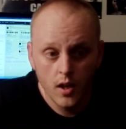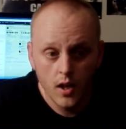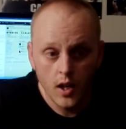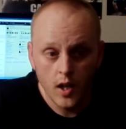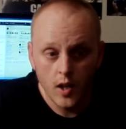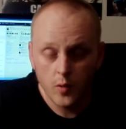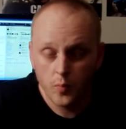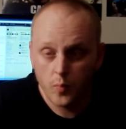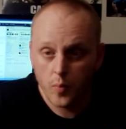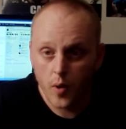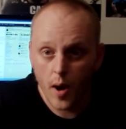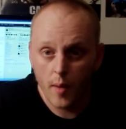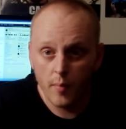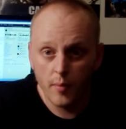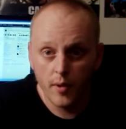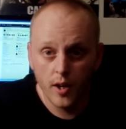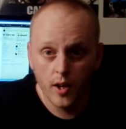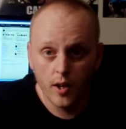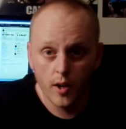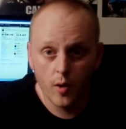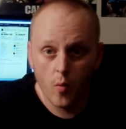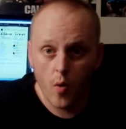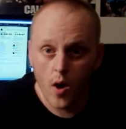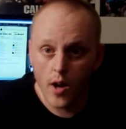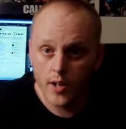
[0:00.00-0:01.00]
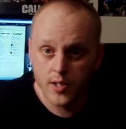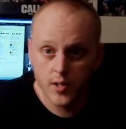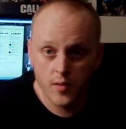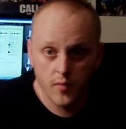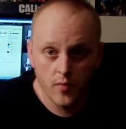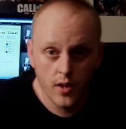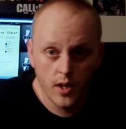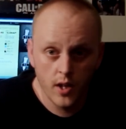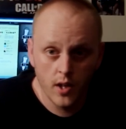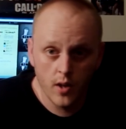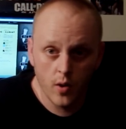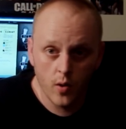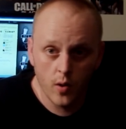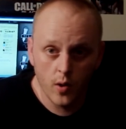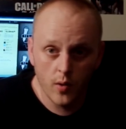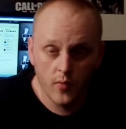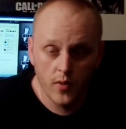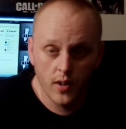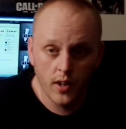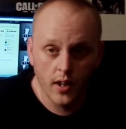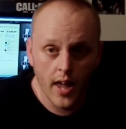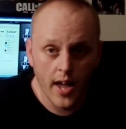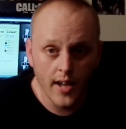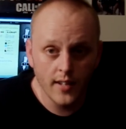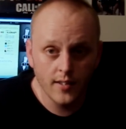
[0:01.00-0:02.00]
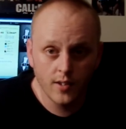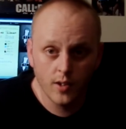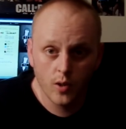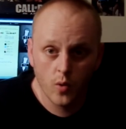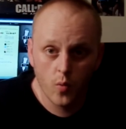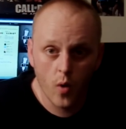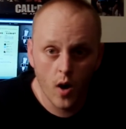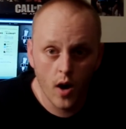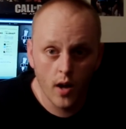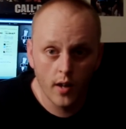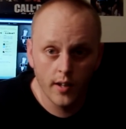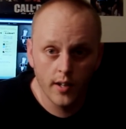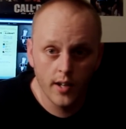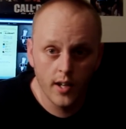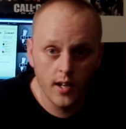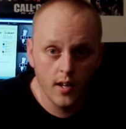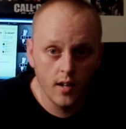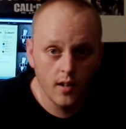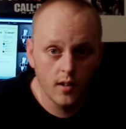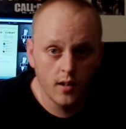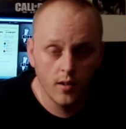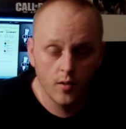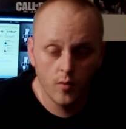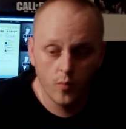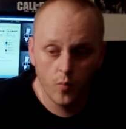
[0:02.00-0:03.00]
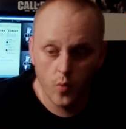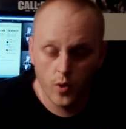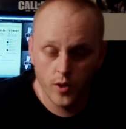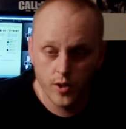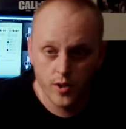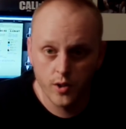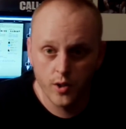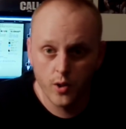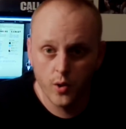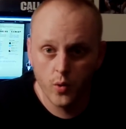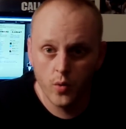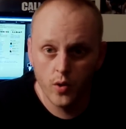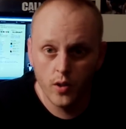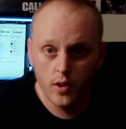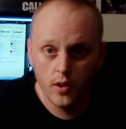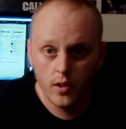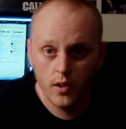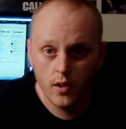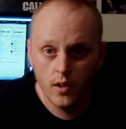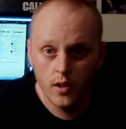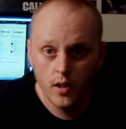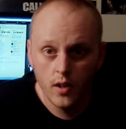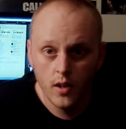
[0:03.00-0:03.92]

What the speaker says: He's probably going to watch your video, and if he likes the quality and what you're doing,